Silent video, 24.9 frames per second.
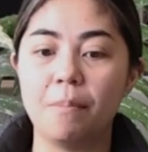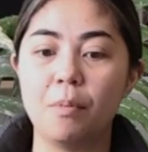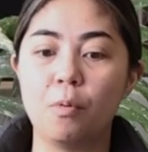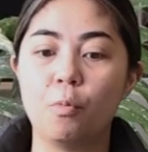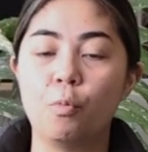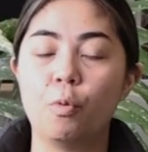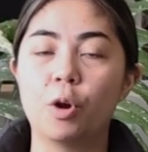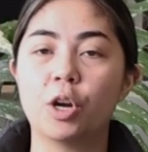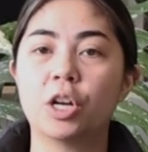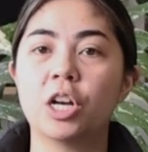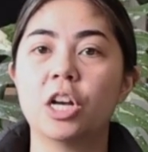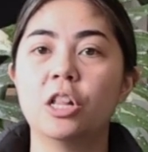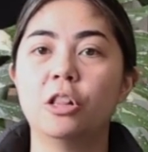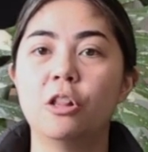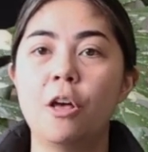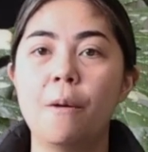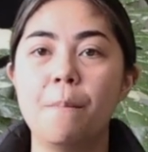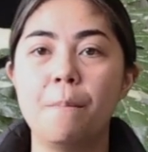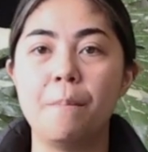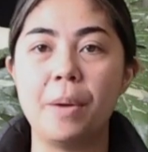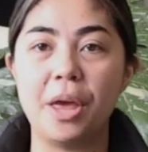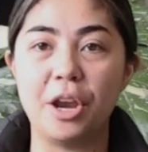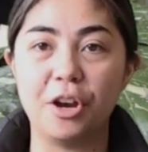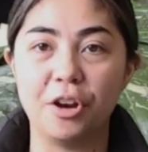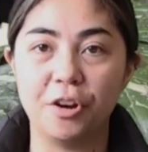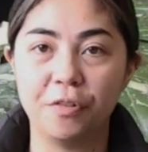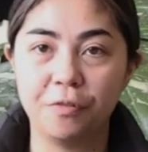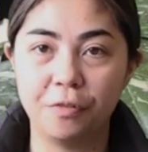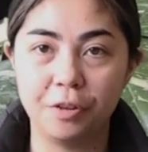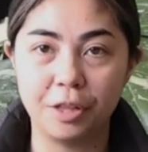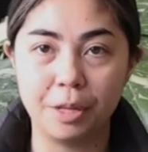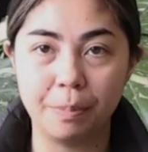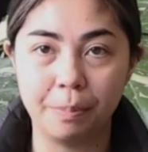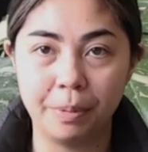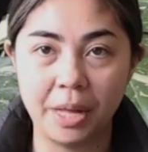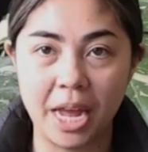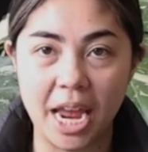work a lot better
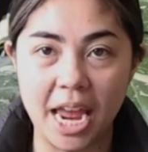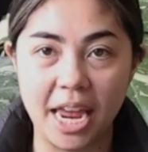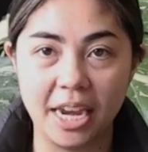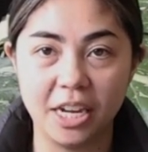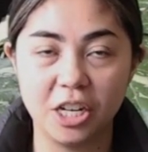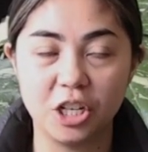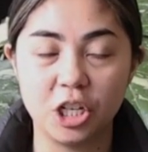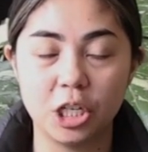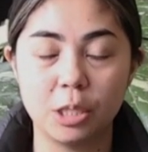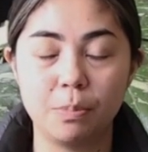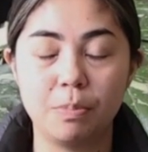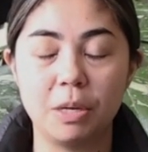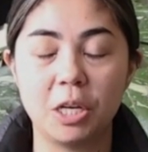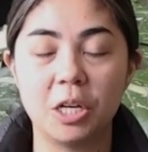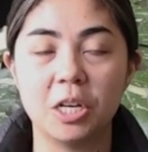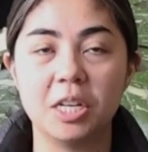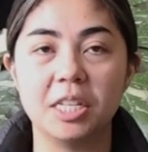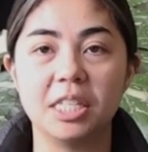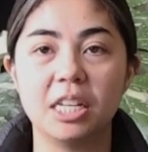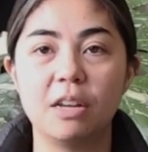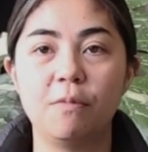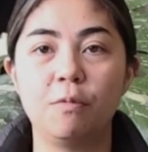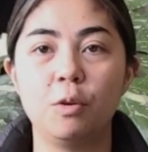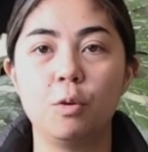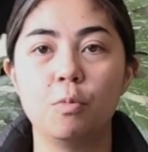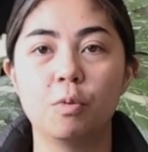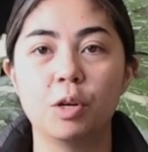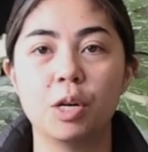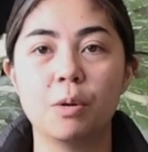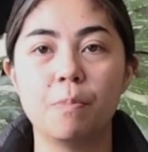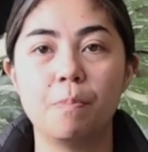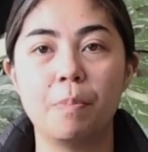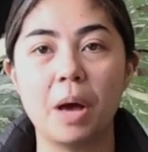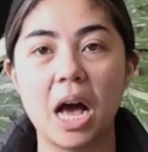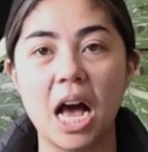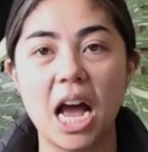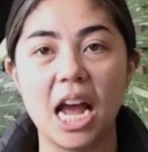for the plant, just because if you were to
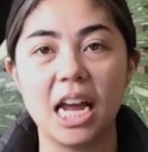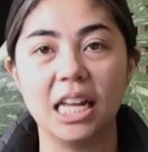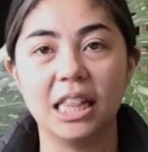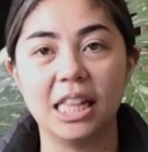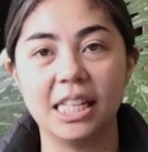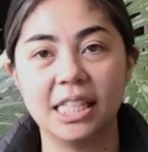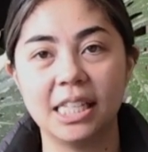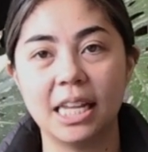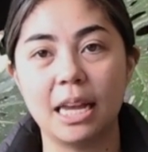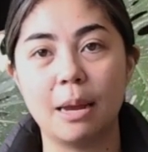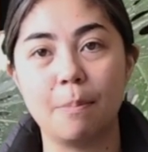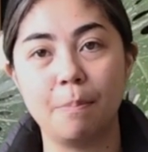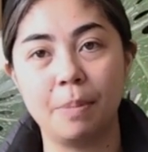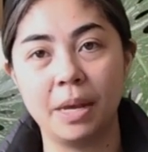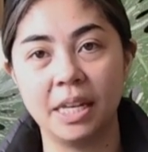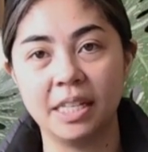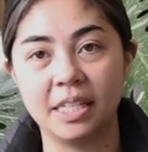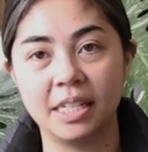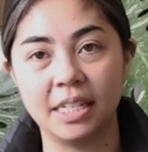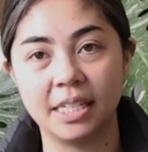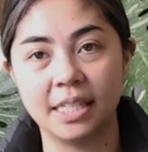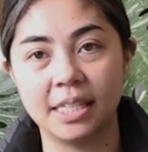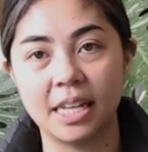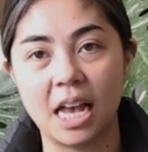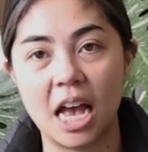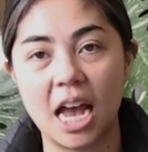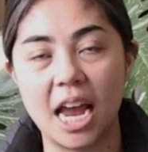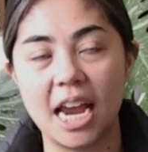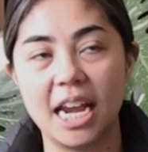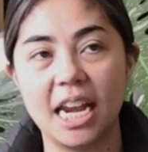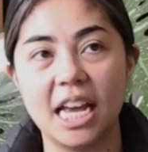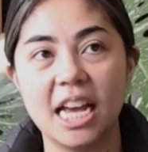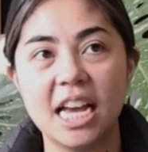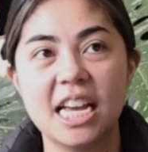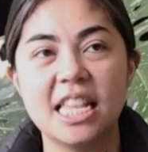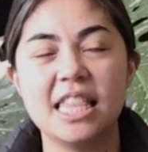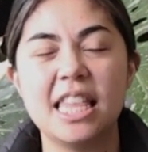buy, let's say, a
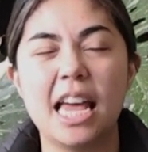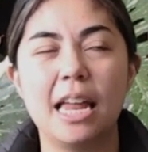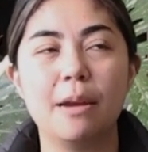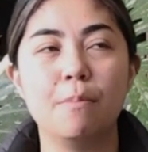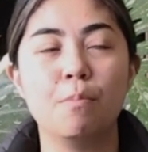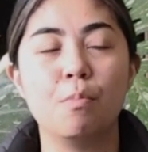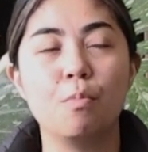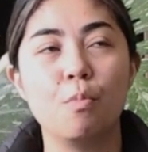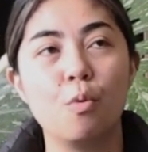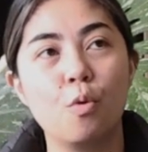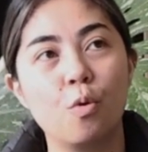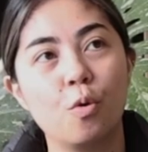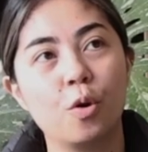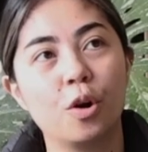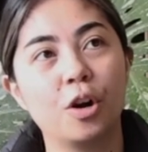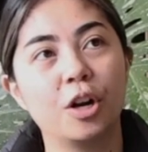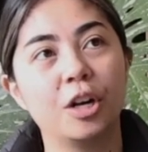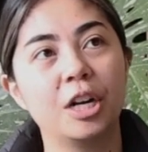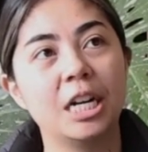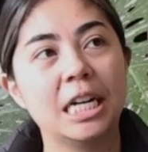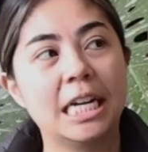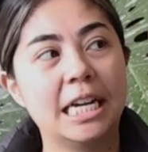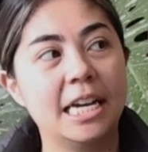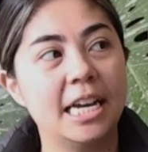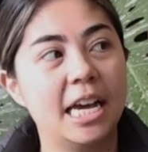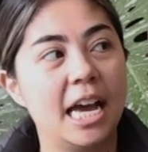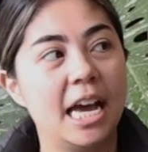pesticide that more